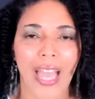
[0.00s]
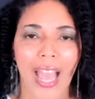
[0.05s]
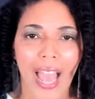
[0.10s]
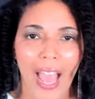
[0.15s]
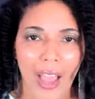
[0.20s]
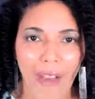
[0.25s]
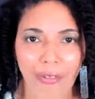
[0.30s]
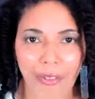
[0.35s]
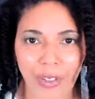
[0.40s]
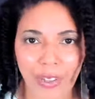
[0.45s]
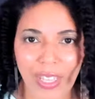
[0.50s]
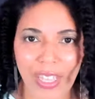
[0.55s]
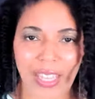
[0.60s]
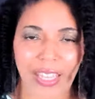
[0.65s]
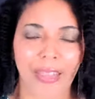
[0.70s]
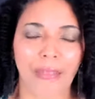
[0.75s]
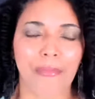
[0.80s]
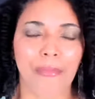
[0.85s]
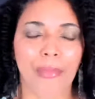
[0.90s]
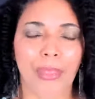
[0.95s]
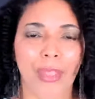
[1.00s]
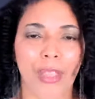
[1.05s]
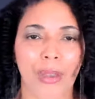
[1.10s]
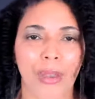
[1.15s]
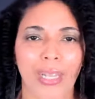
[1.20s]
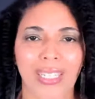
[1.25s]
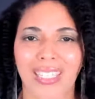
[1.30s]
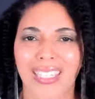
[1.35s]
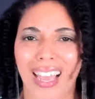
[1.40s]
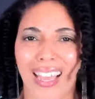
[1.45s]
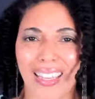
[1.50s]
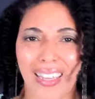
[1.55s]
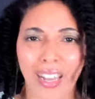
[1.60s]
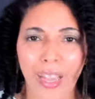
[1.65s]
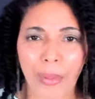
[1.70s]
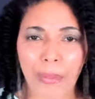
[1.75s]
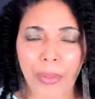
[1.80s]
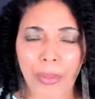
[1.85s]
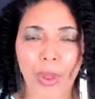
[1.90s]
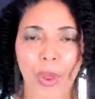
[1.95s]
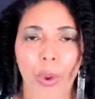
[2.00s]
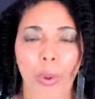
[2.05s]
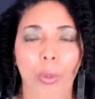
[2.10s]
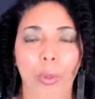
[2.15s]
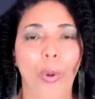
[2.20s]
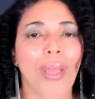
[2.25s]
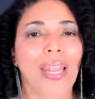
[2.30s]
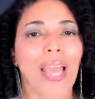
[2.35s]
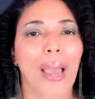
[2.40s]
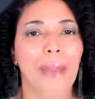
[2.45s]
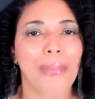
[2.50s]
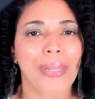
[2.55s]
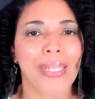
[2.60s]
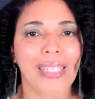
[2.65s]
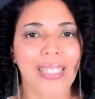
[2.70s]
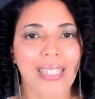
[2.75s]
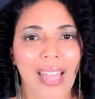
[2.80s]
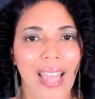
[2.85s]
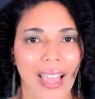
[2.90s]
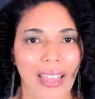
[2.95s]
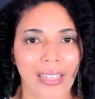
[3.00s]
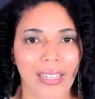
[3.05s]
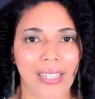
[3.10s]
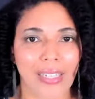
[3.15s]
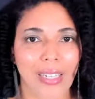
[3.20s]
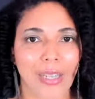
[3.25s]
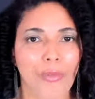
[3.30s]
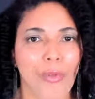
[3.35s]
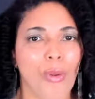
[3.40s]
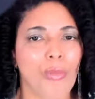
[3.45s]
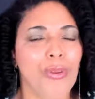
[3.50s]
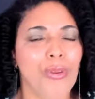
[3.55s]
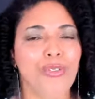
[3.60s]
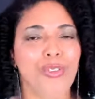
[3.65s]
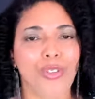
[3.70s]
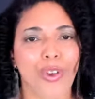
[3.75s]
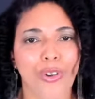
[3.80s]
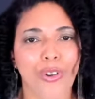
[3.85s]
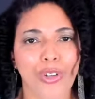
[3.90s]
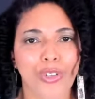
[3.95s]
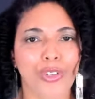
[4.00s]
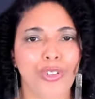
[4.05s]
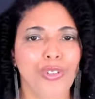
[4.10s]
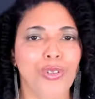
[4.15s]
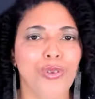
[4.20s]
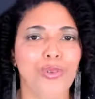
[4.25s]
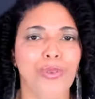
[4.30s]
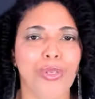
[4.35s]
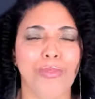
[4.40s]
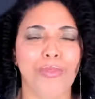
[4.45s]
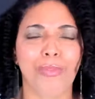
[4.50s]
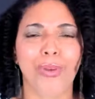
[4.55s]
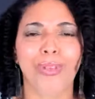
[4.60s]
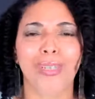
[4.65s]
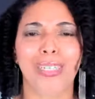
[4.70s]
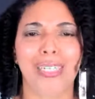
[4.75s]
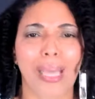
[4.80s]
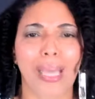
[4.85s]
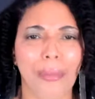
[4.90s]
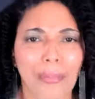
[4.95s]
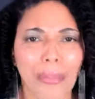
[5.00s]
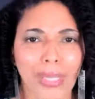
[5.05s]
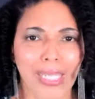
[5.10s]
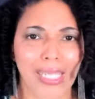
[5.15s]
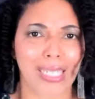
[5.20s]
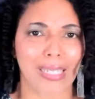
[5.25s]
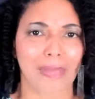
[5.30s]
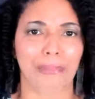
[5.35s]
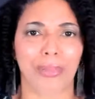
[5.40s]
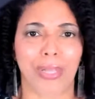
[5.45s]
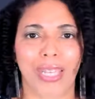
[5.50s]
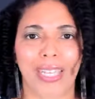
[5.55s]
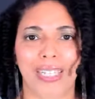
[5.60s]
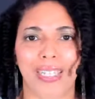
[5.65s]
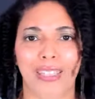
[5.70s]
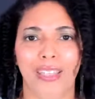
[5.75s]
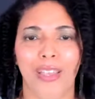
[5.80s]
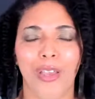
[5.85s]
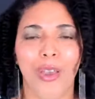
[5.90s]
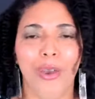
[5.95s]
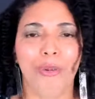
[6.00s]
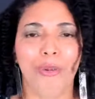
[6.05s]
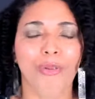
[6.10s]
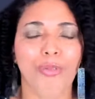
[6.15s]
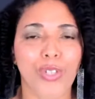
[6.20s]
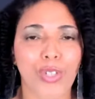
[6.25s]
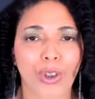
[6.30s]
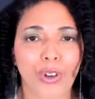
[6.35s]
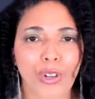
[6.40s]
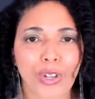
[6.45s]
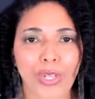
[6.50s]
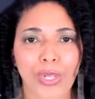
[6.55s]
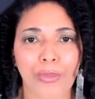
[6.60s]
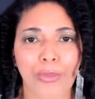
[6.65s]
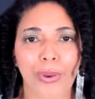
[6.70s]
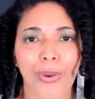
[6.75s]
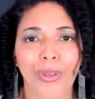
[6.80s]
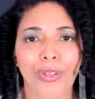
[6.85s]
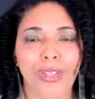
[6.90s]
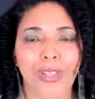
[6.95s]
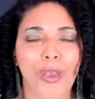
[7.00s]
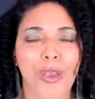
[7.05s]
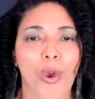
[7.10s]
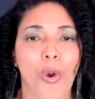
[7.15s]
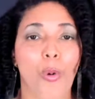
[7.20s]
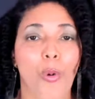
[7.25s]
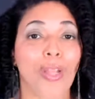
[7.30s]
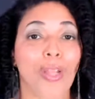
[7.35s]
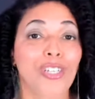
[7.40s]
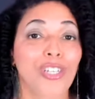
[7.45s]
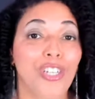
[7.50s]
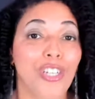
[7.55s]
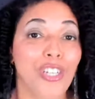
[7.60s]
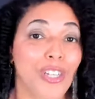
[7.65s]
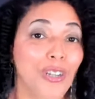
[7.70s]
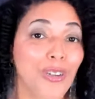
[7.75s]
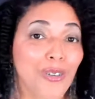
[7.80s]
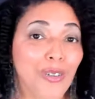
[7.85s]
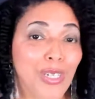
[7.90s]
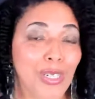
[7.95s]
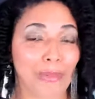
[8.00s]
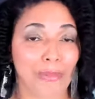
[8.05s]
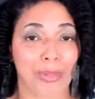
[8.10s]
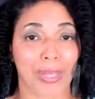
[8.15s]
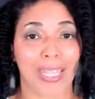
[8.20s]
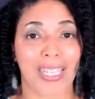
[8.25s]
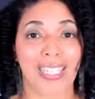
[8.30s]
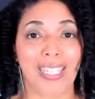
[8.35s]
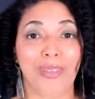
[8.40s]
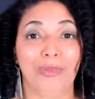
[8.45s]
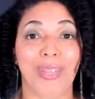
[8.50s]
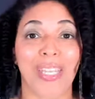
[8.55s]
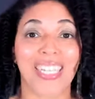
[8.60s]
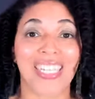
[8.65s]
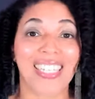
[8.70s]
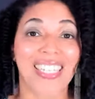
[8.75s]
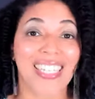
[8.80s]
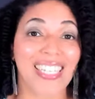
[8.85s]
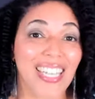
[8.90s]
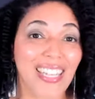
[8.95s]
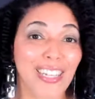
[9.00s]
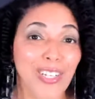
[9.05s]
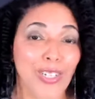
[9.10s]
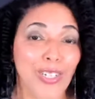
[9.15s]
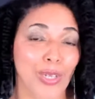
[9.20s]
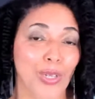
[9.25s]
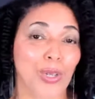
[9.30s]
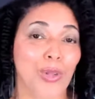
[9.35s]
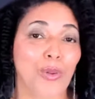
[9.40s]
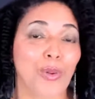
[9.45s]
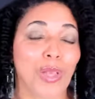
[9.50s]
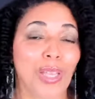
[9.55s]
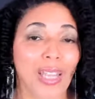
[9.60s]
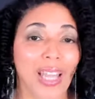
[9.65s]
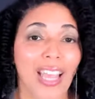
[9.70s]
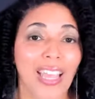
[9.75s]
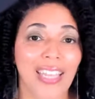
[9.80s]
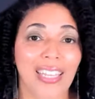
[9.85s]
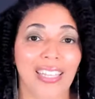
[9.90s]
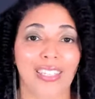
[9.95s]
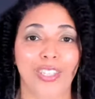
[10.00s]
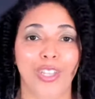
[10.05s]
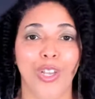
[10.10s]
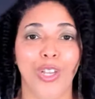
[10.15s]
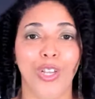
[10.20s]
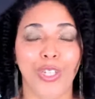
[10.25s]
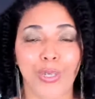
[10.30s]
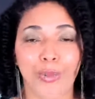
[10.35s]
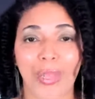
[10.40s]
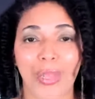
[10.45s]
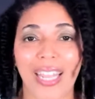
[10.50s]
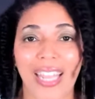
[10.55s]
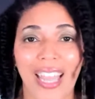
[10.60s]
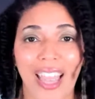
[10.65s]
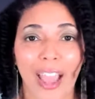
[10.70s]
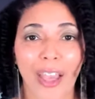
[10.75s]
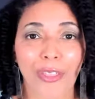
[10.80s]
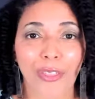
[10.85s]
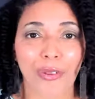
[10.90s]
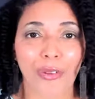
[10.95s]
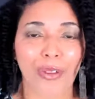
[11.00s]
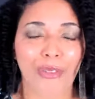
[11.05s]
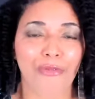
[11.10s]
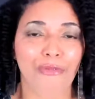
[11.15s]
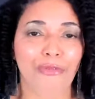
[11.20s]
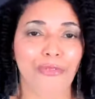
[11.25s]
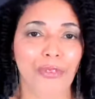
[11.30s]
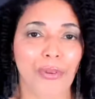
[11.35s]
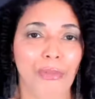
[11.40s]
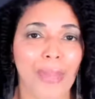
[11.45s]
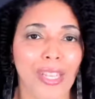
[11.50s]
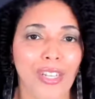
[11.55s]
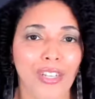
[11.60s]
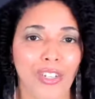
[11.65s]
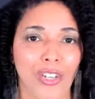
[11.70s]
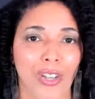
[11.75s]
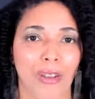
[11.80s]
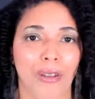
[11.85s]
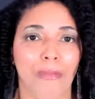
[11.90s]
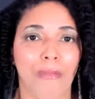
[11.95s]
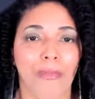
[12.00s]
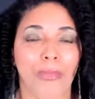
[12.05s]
After they sign up, what happens next? And what we started to do is put templates in place. We've started to put questionnaires in place that we can send to new clients so we can gather information.